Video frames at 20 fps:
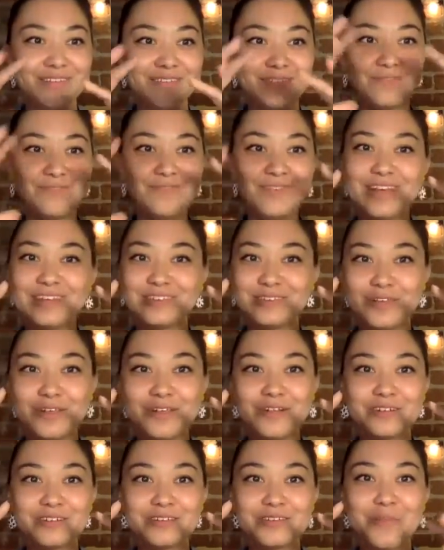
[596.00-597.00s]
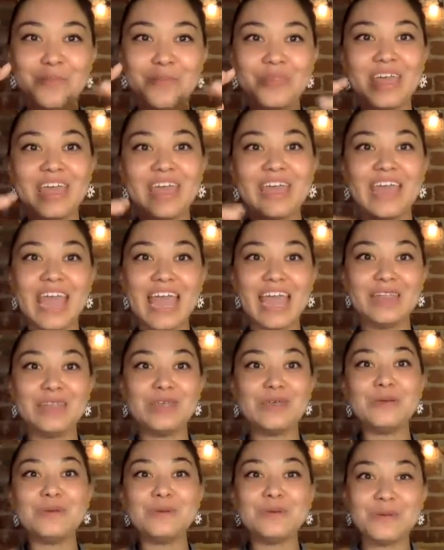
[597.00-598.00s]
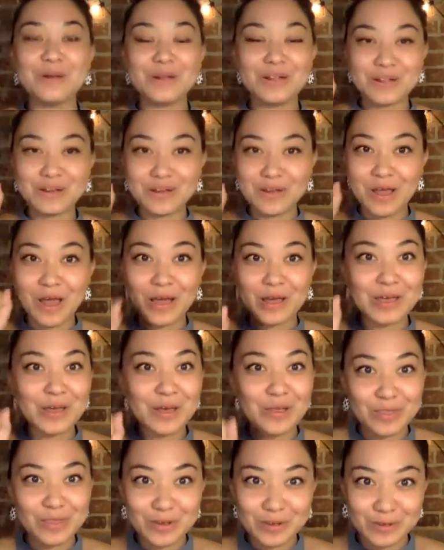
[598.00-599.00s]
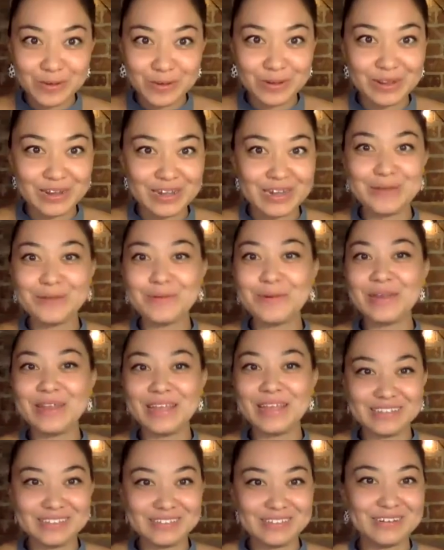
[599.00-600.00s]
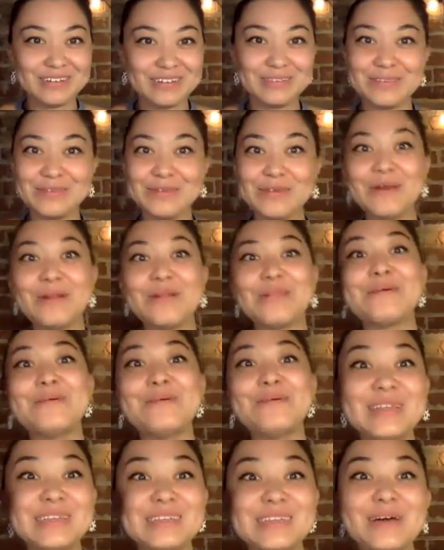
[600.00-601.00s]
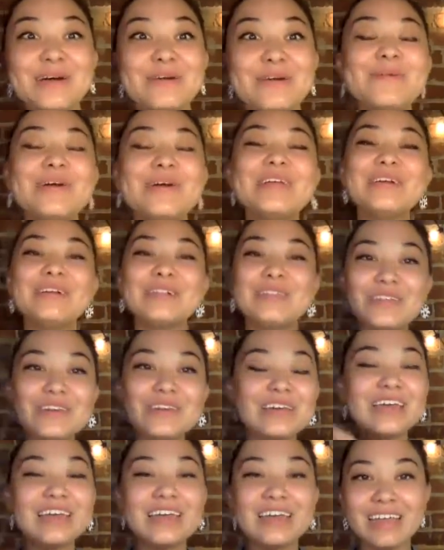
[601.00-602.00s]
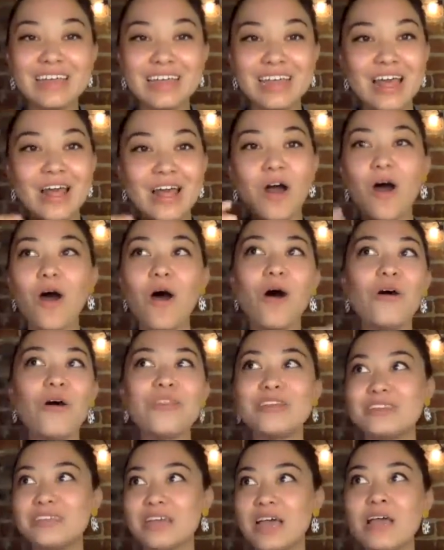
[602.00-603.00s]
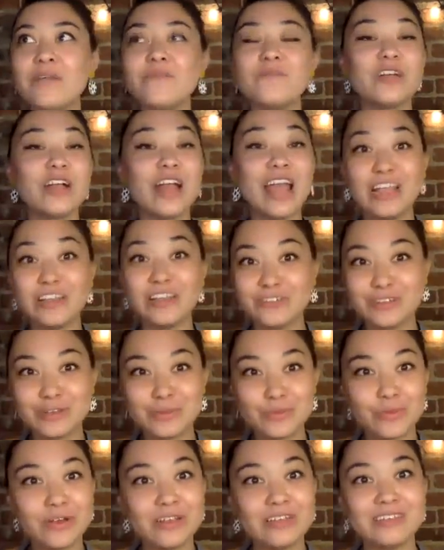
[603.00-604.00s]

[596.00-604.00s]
vessel or something, and you are knocking on the door and he won't answer. So you go to the window, but you're looking all the time for entry points